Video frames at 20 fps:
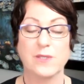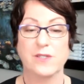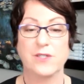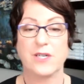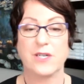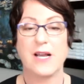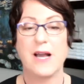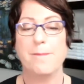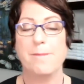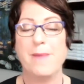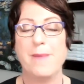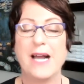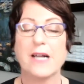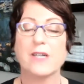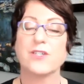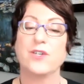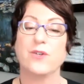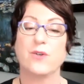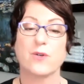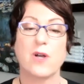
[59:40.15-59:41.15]
to come back
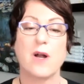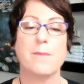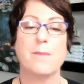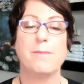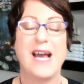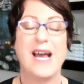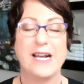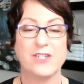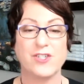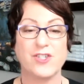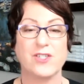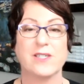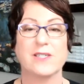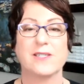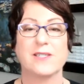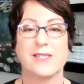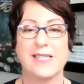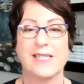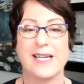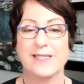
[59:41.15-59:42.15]
to your
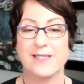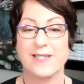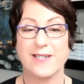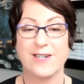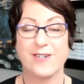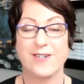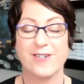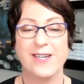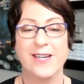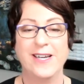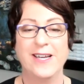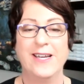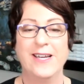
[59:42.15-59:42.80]
compassionate center.